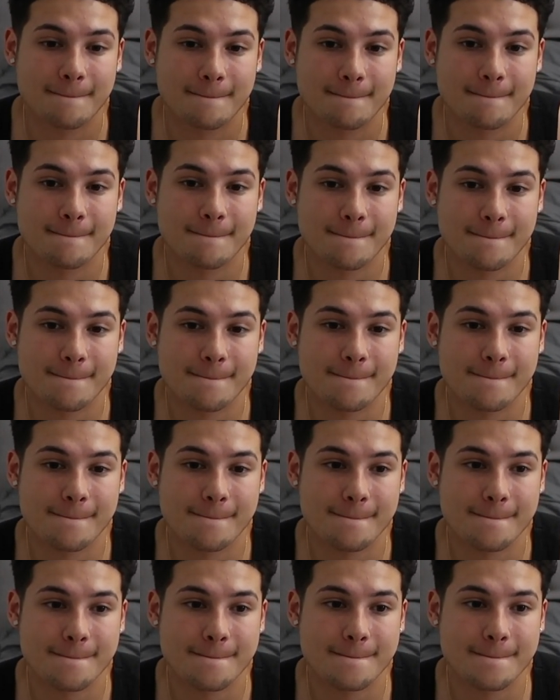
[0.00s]

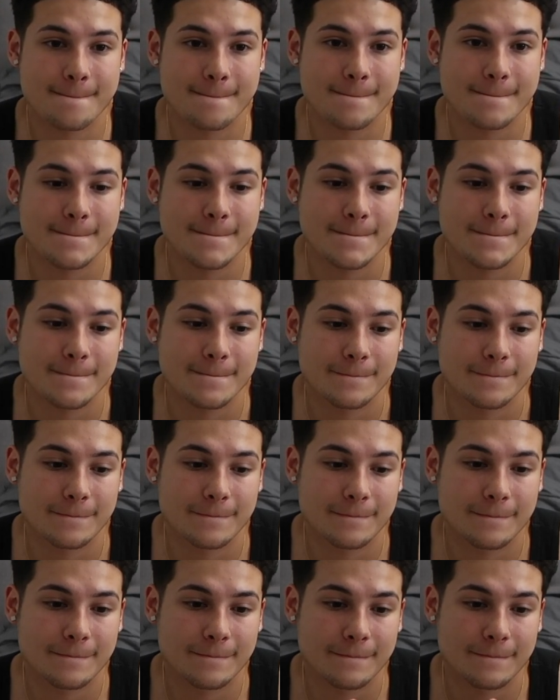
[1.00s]

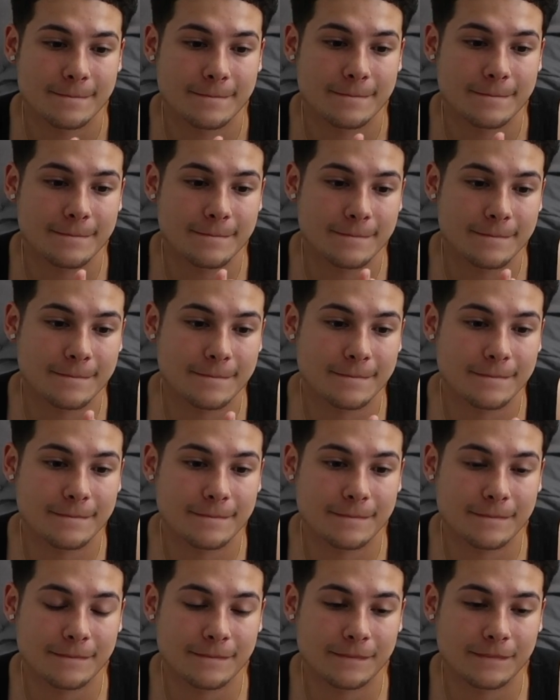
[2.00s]

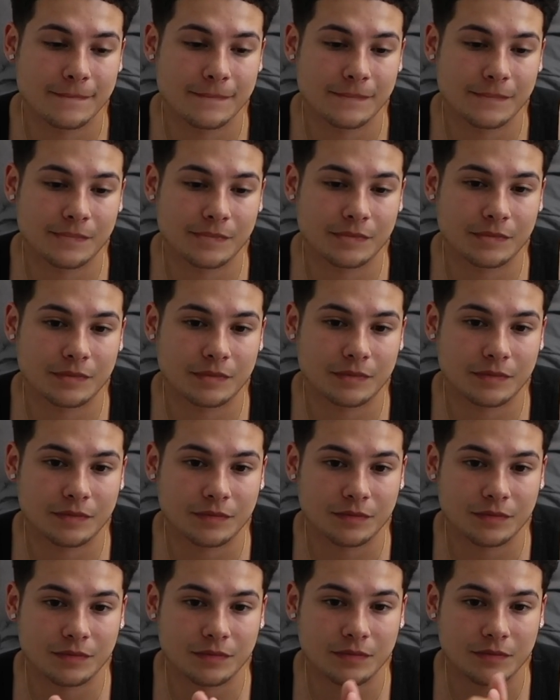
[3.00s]

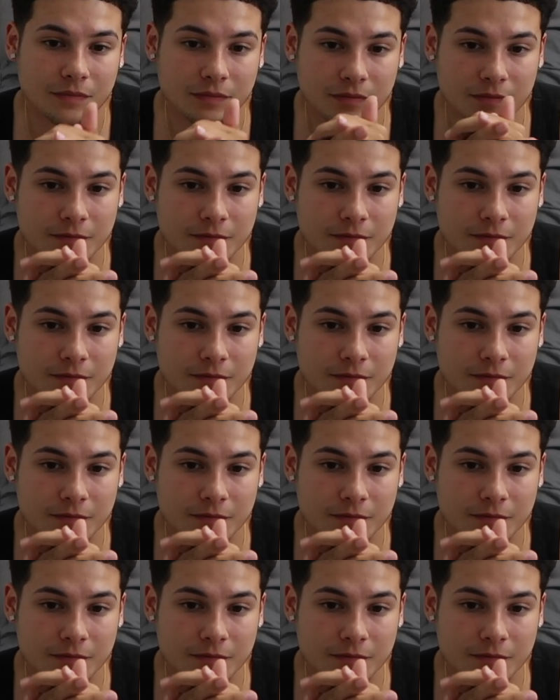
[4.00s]
This person isn't speaking.